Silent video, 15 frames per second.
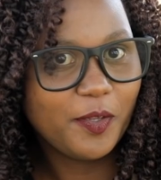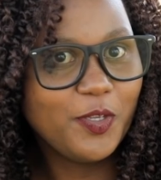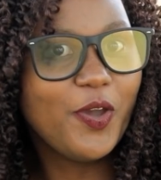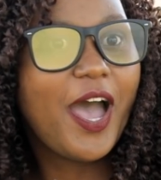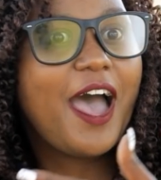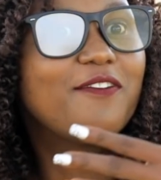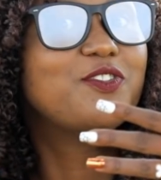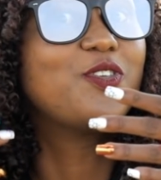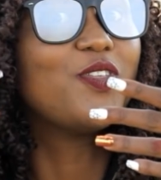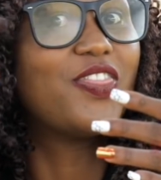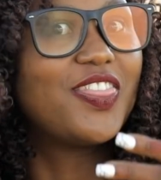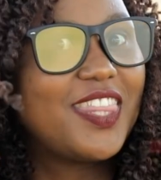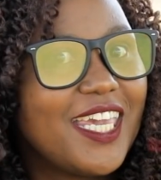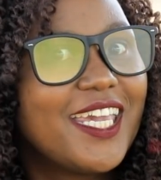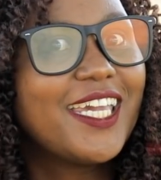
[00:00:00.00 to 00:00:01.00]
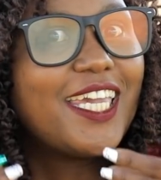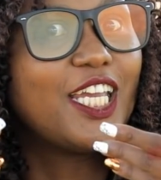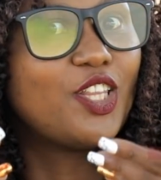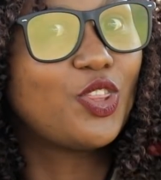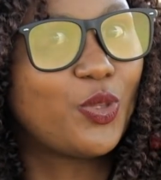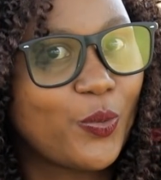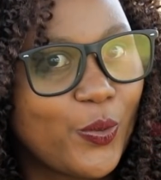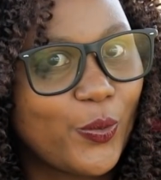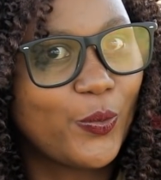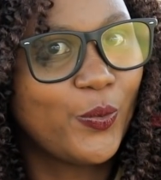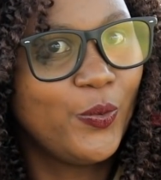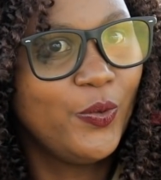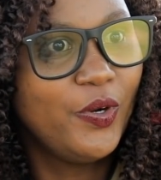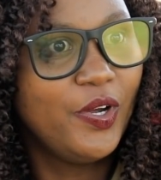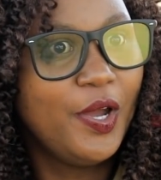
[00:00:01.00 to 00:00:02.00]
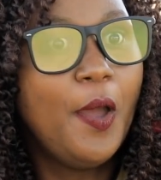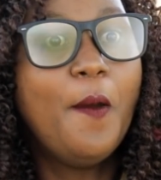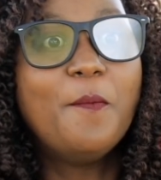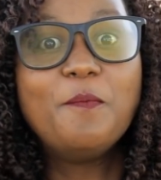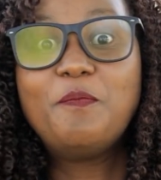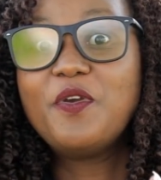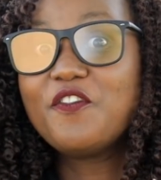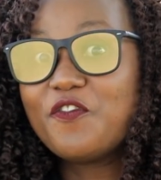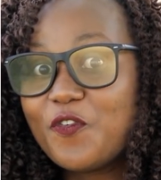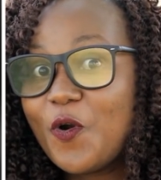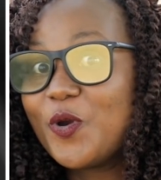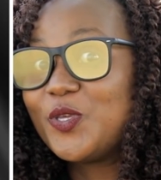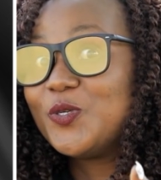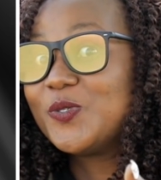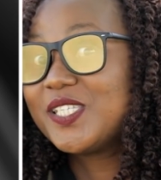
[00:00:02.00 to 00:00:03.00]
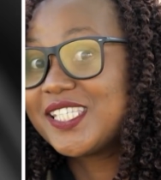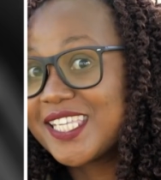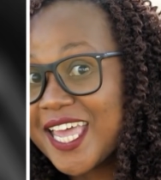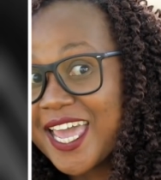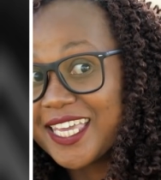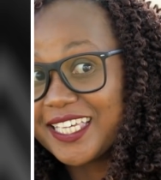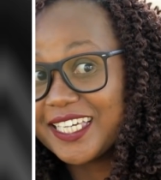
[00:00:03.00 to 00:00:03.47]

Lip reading: You have to think it through before you say